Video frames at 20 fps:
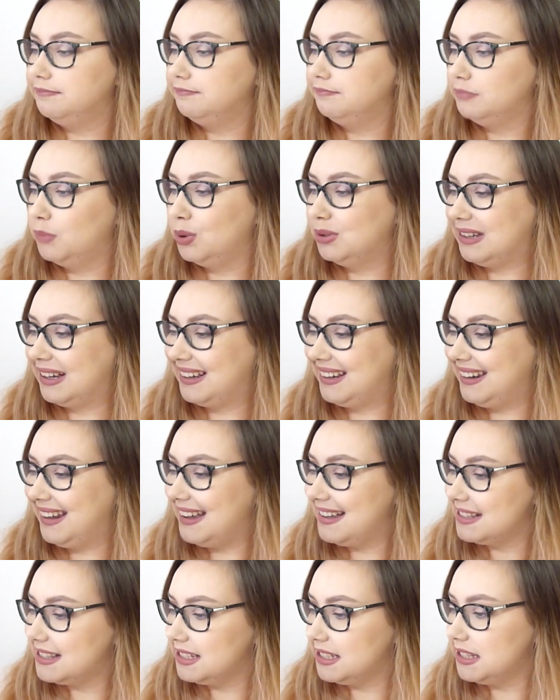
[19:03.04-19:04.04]
more like an
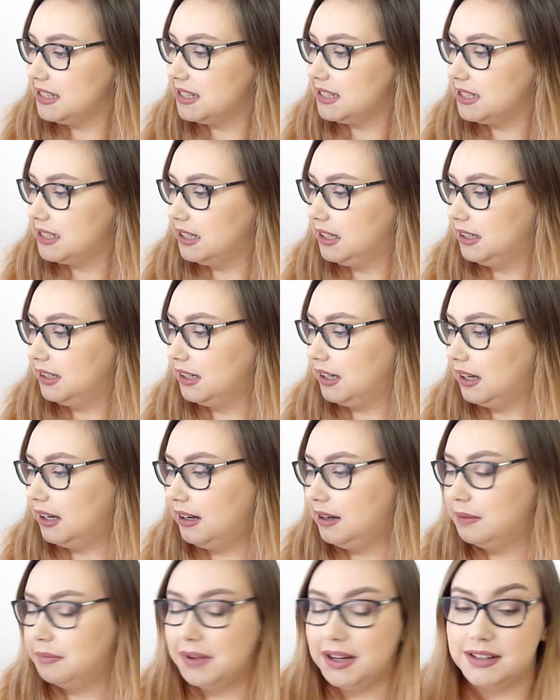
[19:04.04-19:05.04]
essence,
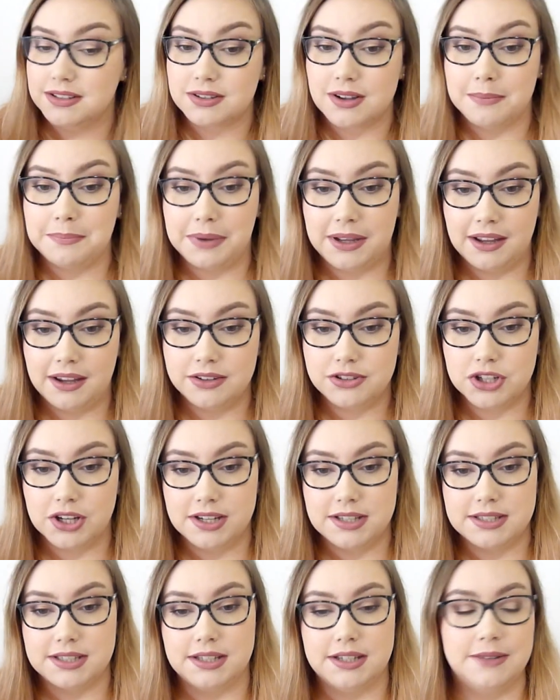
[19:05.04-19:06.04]
and it's got
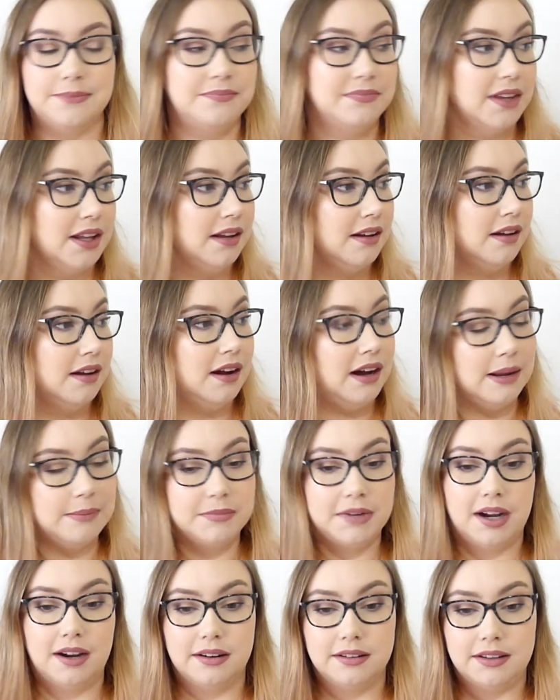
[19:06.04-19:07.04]
BHAs in it. I'm
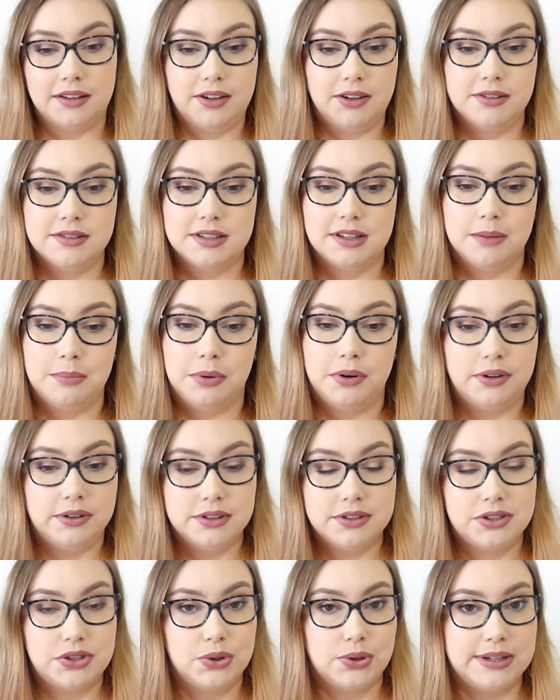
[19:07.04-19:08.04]
currently using a
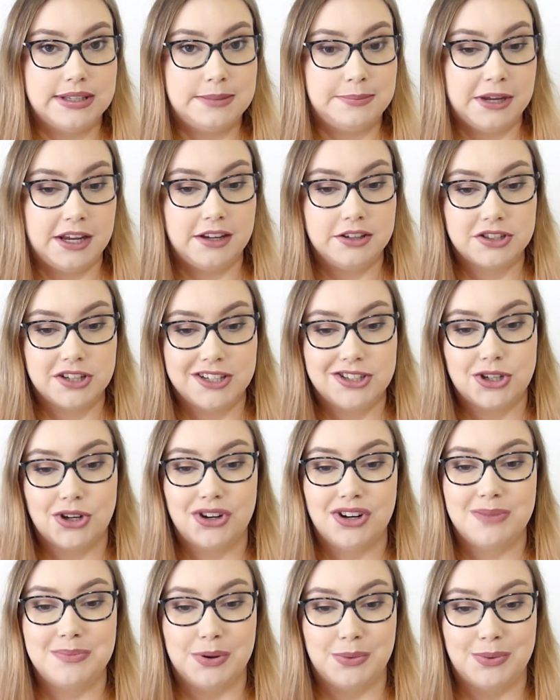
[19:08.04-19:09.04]
Paula's Choice BHA
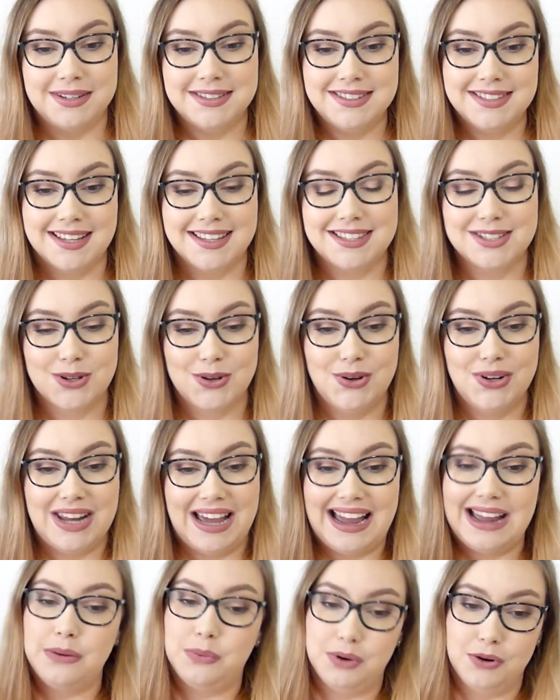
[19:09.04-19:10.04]
toner, but once that's gone,
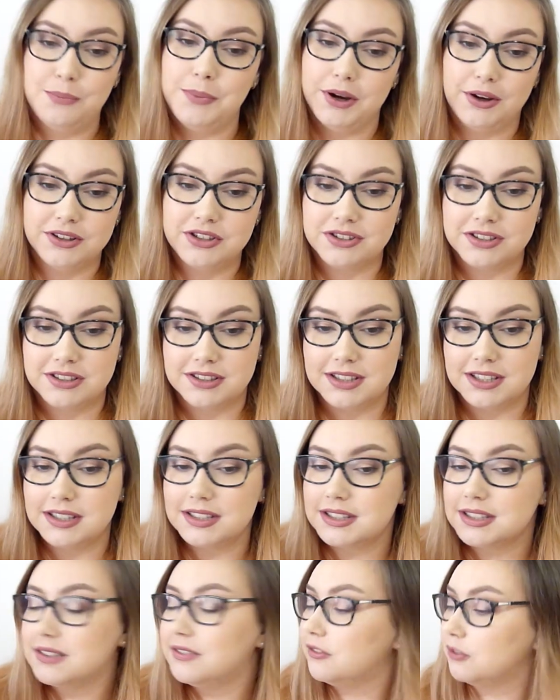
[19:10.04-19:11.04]
I will purchase
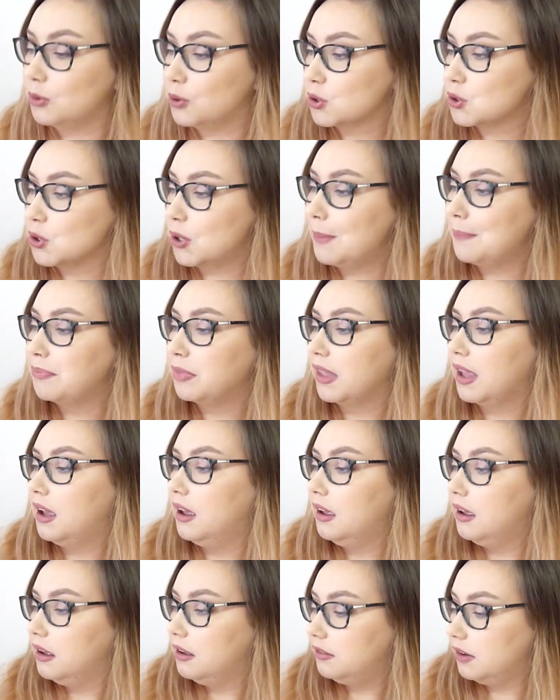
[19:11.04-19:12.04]
this for sure.
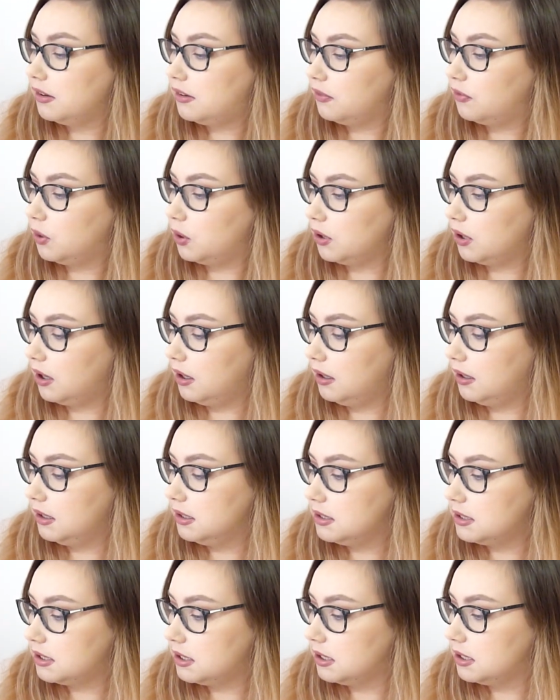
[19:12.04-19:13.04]

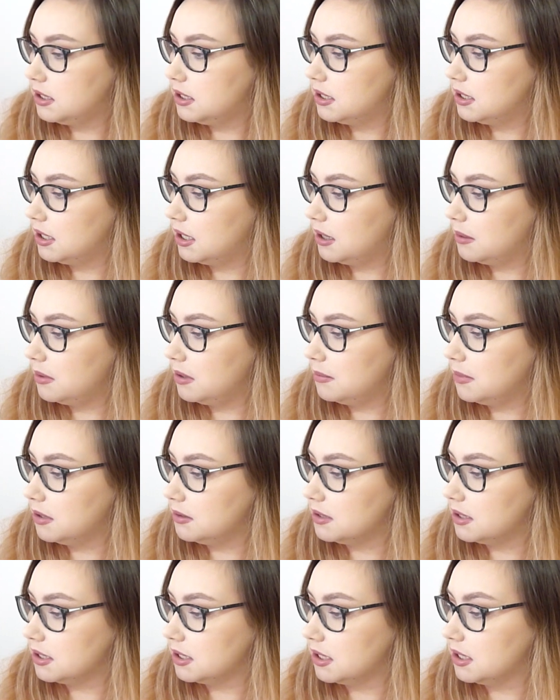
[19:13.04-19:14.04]
$54. How many
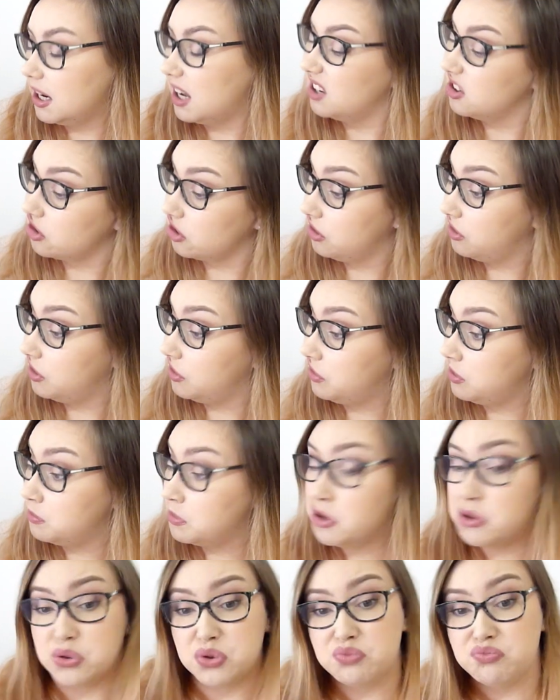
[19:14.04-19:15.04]
mils is it? 150
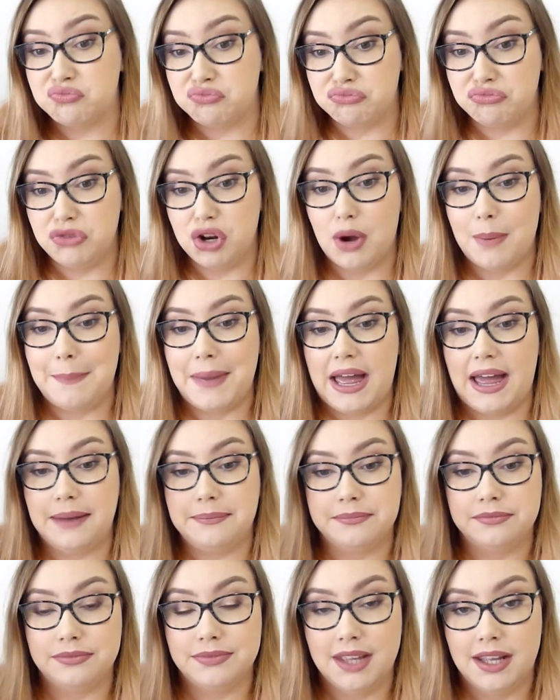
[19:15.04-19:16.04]
mils. Not bad.
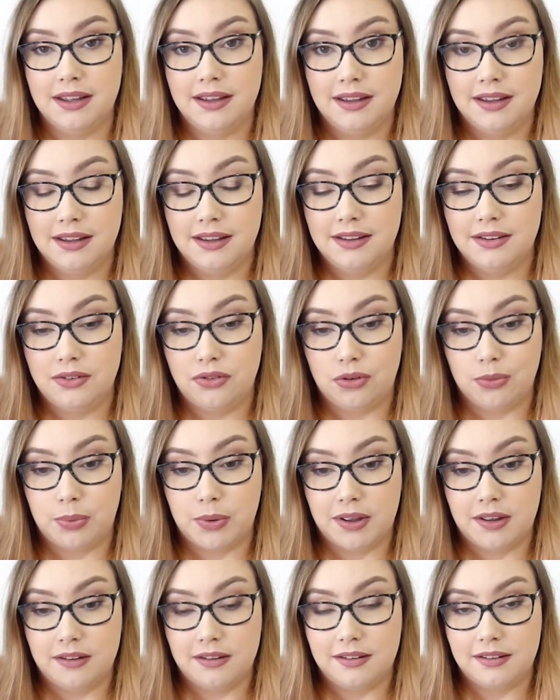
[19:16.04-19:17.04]

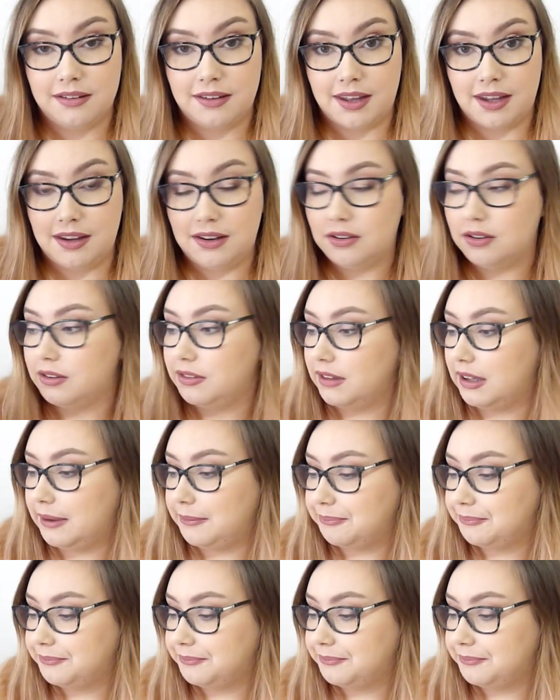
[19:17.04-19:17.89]
Super keen on that.